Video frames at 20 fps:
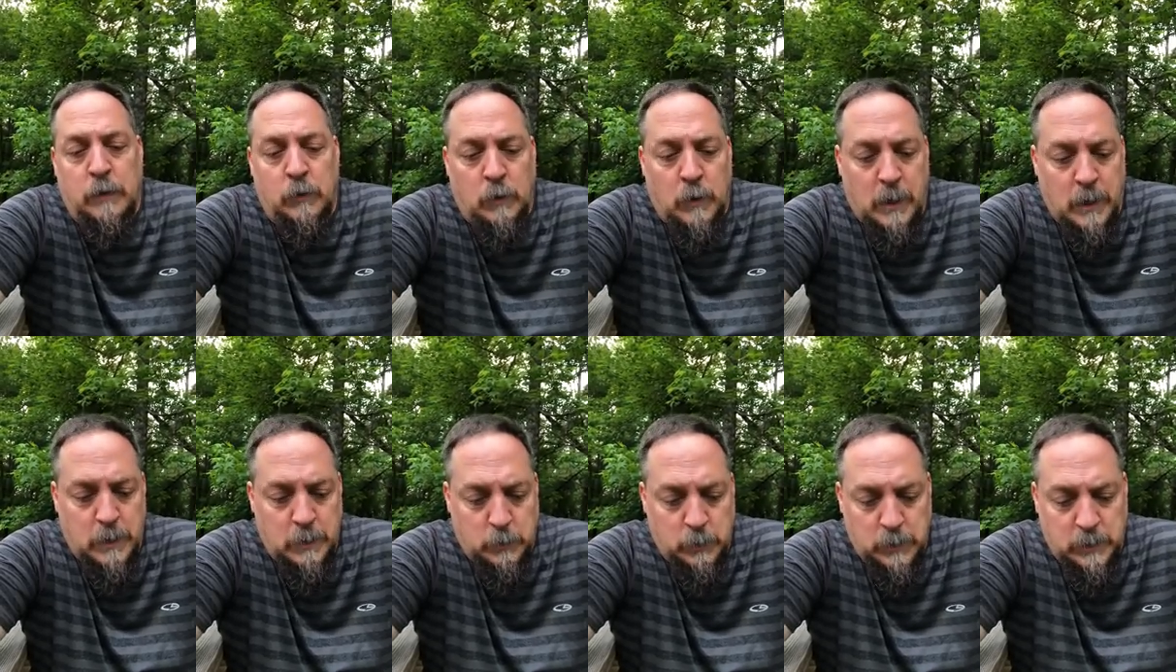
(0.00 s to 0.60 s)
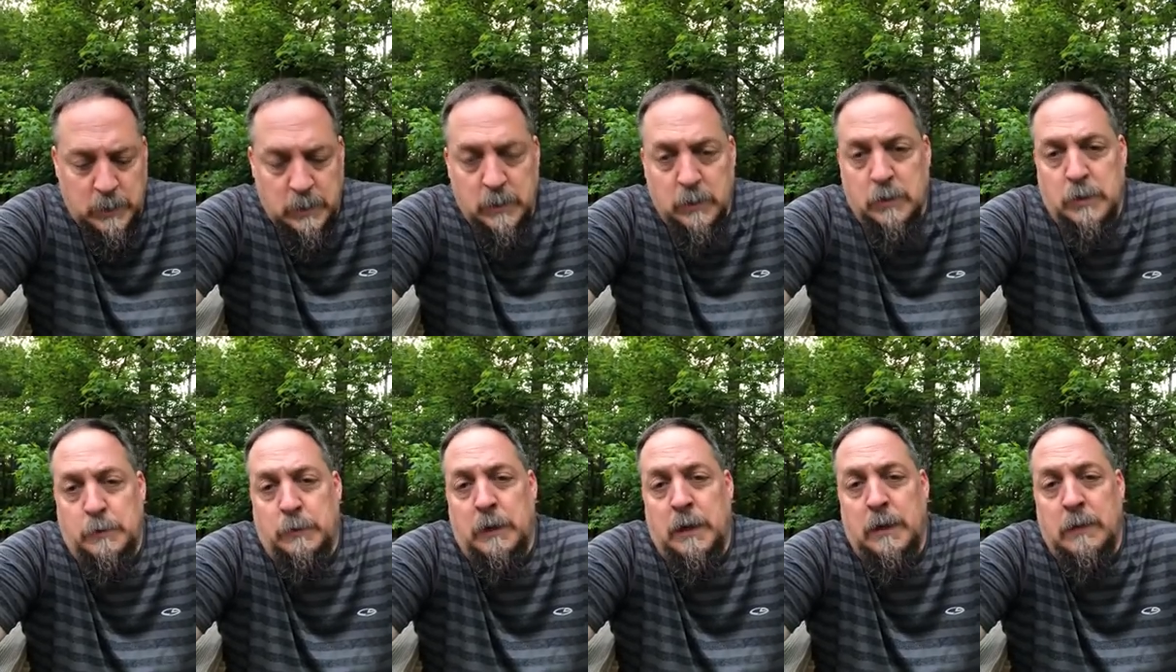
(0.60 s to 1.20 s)
Water will kill
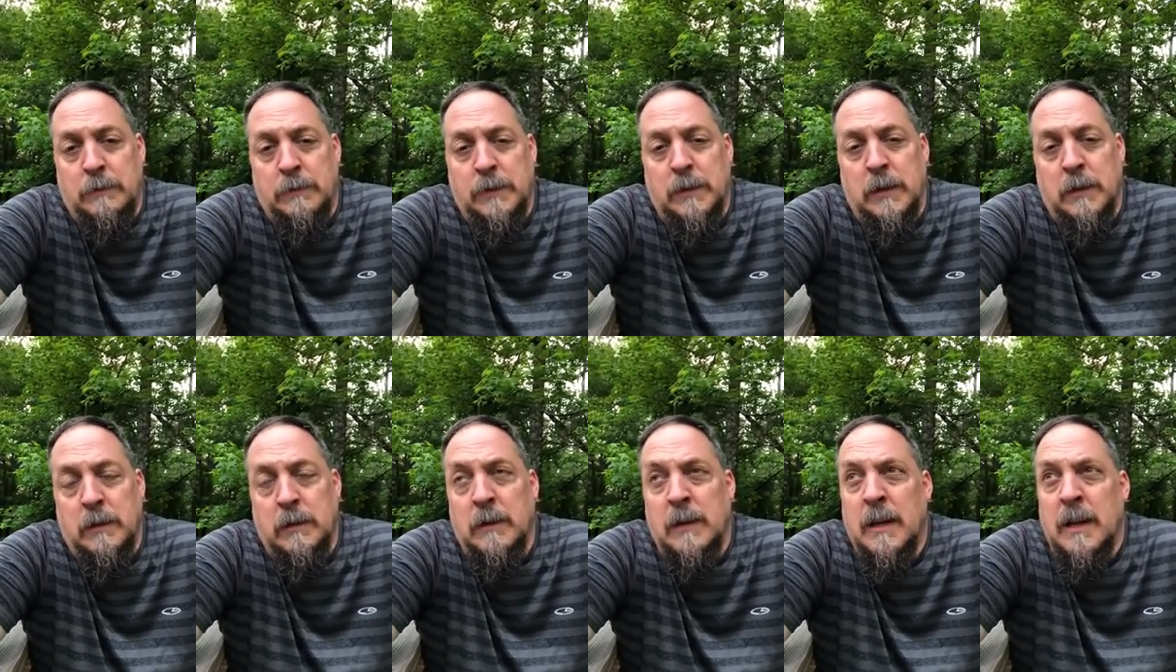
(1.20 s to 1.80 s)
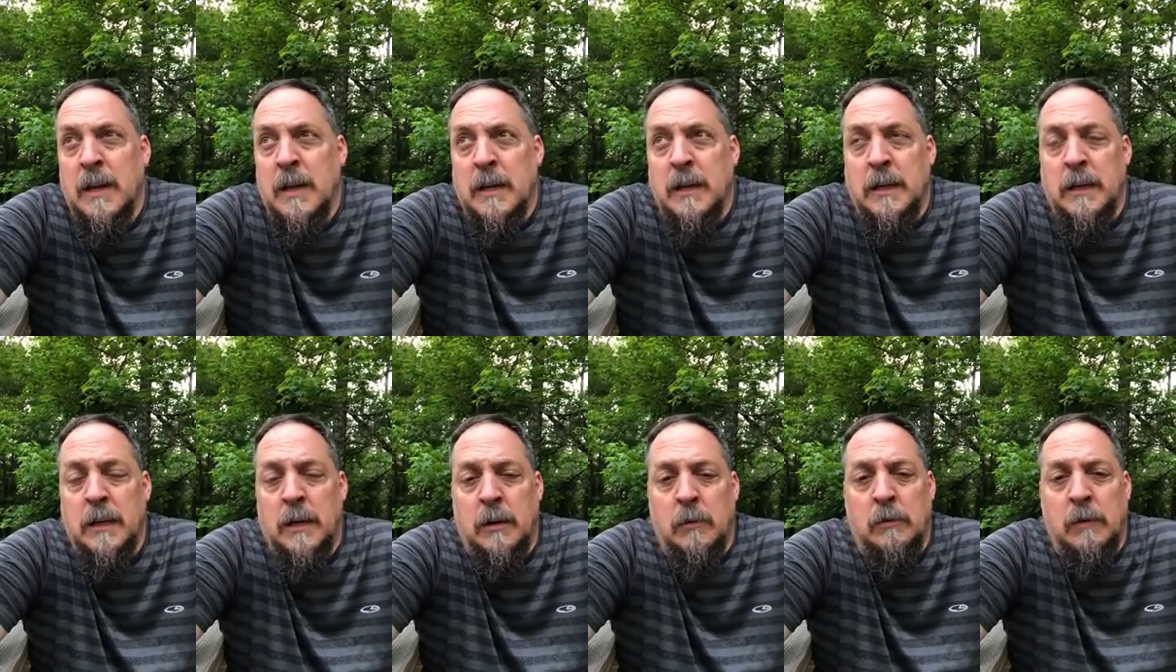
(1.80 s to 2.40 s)
sperm, so
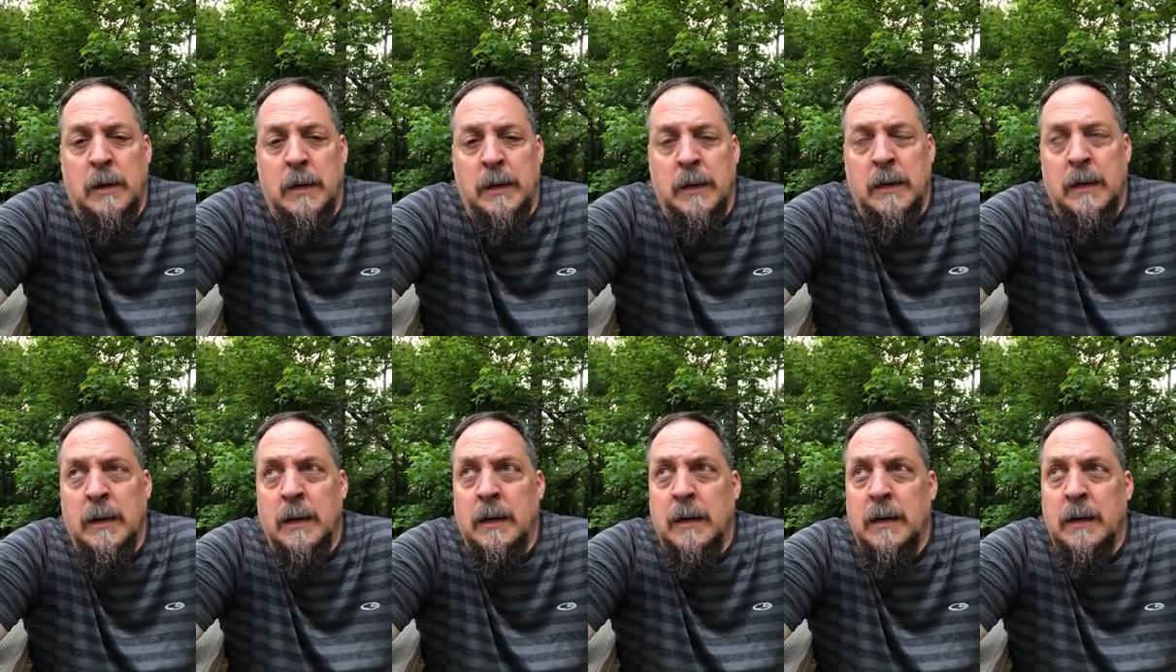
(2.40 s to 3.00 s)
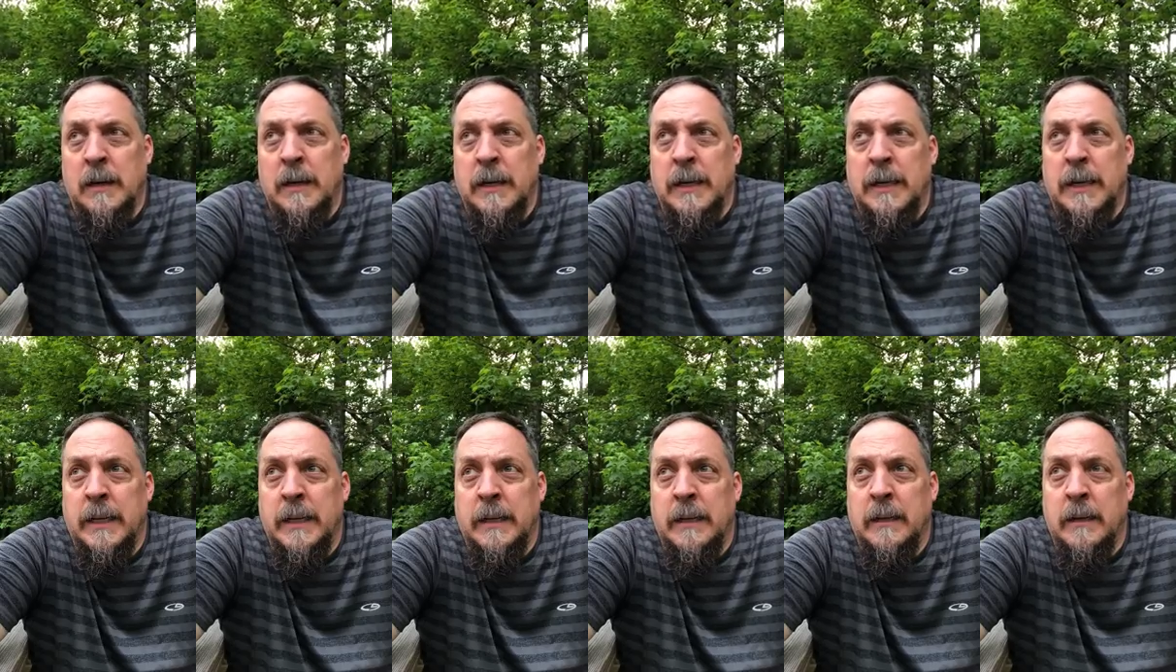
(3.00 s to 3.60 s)
you don't want
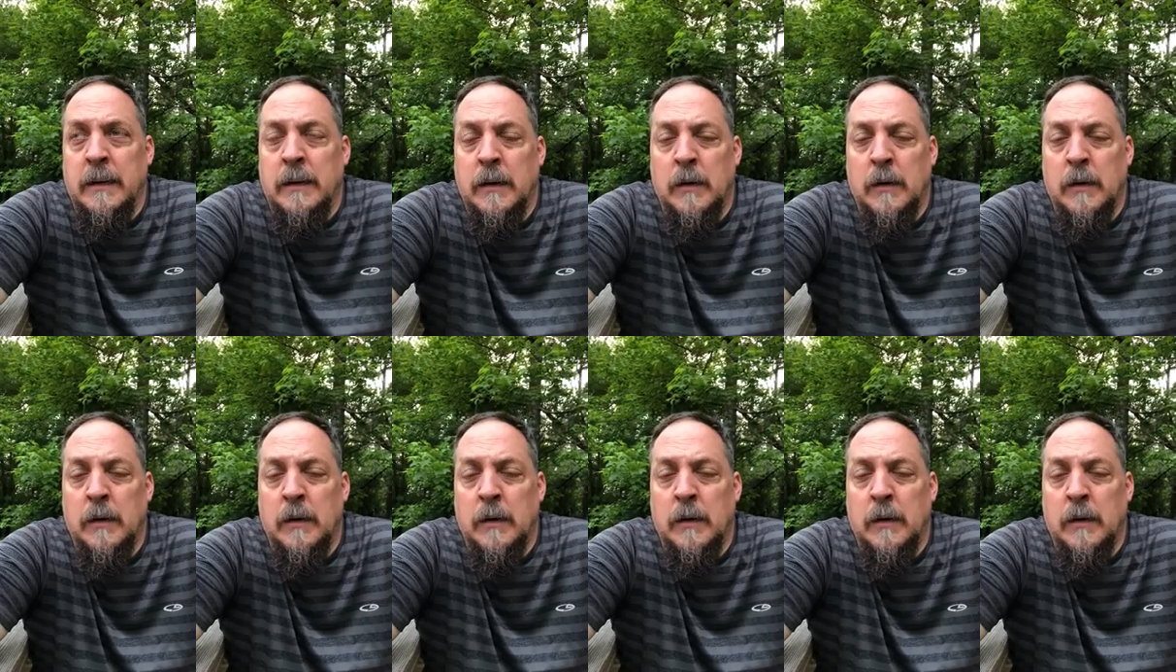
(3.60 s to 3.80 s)
any